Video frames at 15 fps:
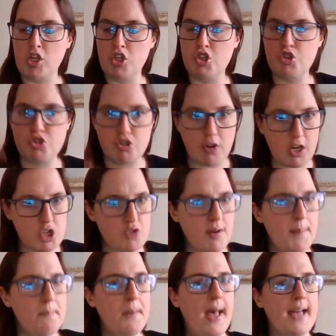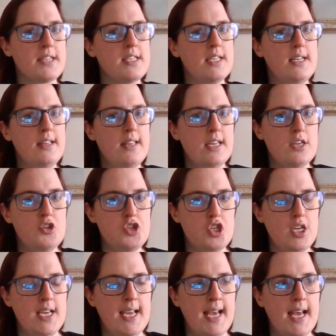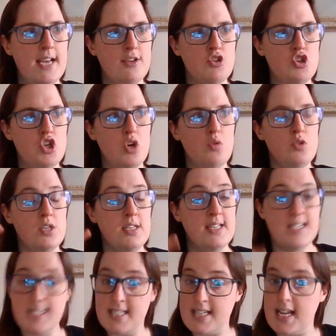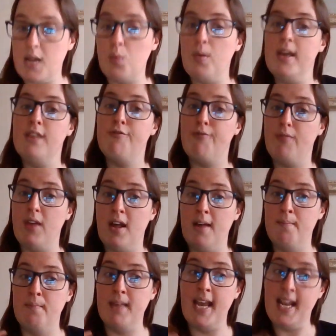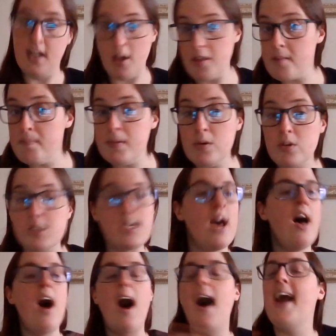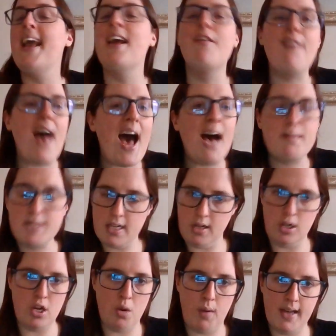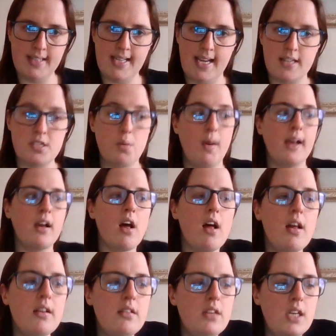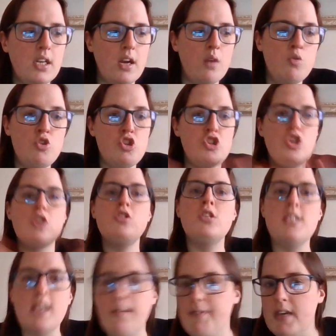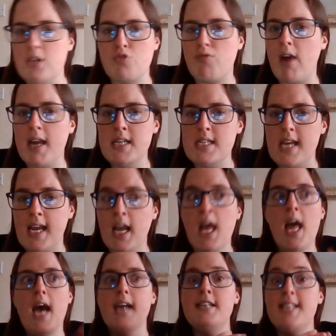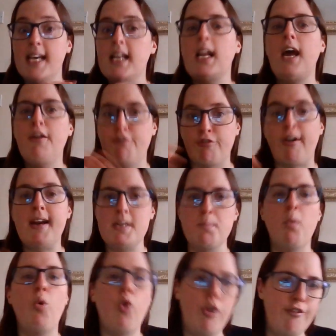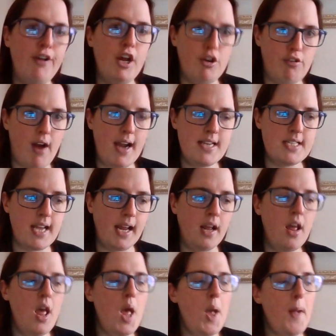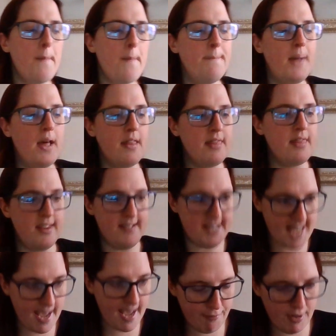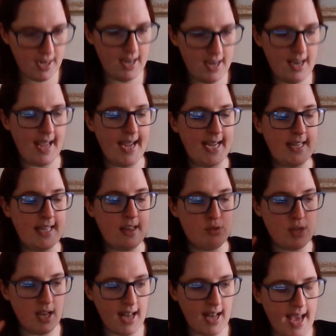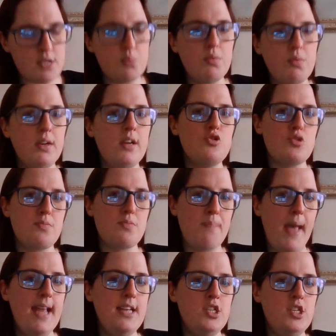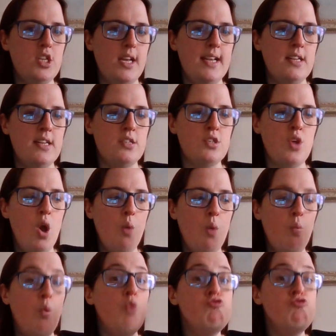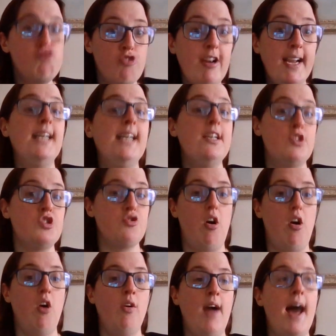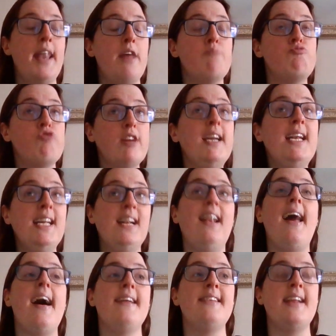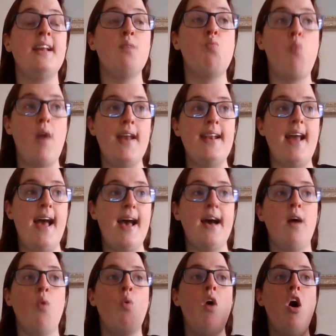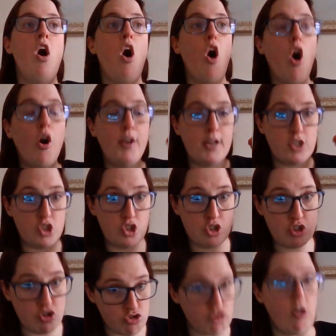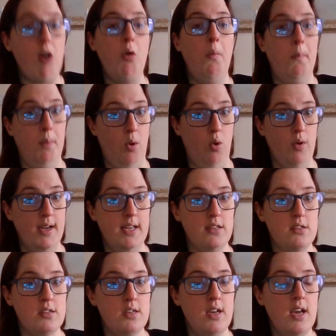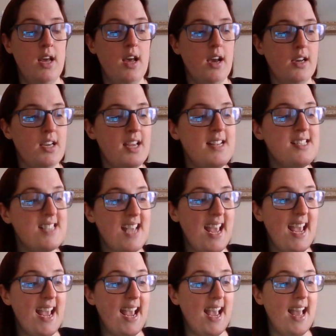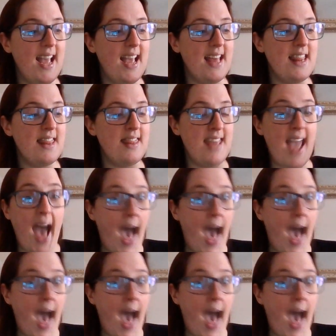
structuring pattern that she has chosen to stick with in other books. I have absolutely no idea, so I can't, you know, judge Silvia's writing until I've read more of her writing. But definitely those last 100 pages were really strong, and I'm really glad that it went out on a strong point, because the